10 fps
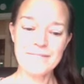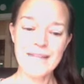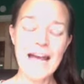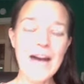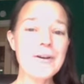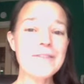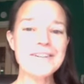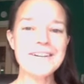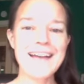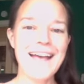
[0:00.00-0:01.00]

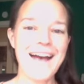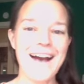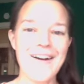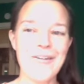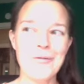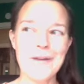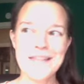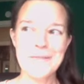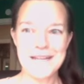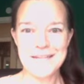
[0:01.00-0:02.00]
However, when the
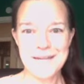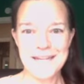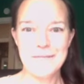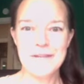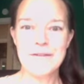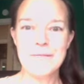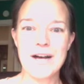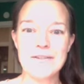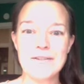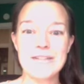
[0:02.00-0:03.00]
basement had been
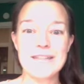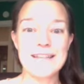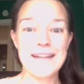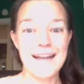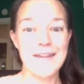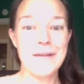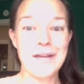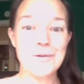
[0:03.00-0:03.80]
remodeled and then I had my